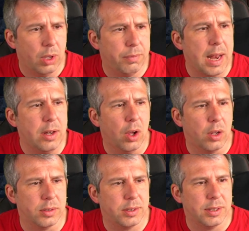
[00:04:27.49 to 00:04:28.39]
I've then
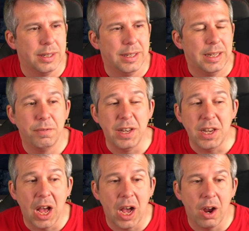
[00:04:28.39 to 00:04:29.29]
got
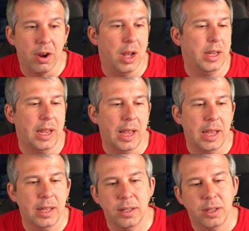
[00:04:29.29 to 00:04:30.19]
Vinyara
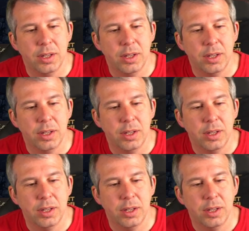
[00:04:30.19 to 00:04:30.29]
here.